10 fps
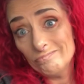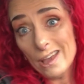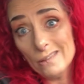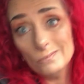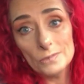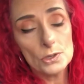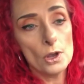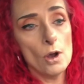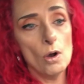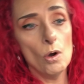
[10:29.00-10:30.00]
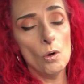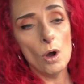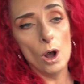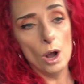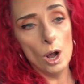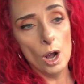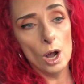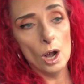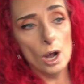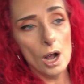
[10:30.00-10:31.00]
yeah, so
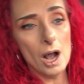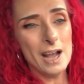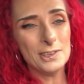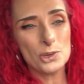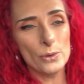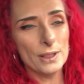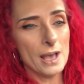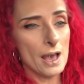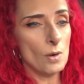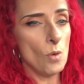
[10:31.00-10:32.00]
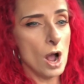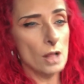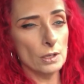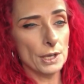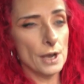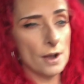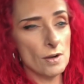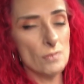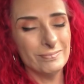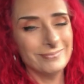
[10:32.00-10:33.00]
uh, I joined that a while
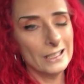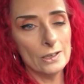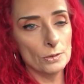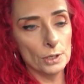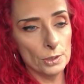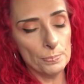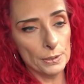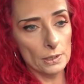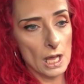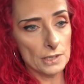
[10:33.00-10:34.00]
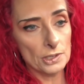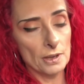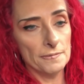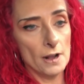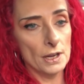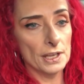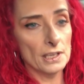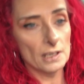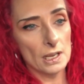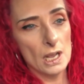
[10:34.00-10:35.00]
ago. I don't really put a lot of stuff on
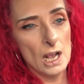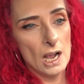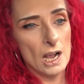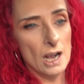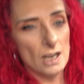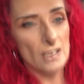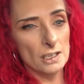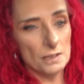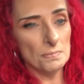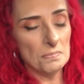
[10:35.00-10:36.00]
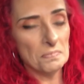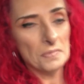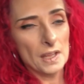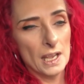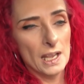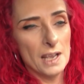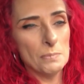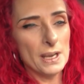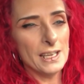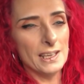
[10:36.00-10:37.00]
it. Um,
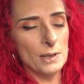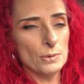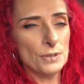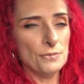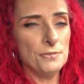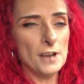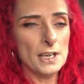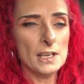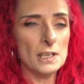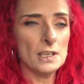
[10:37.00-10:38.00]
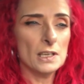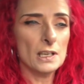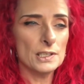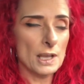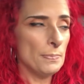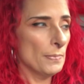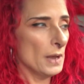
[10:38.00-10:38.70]
but it was funny because I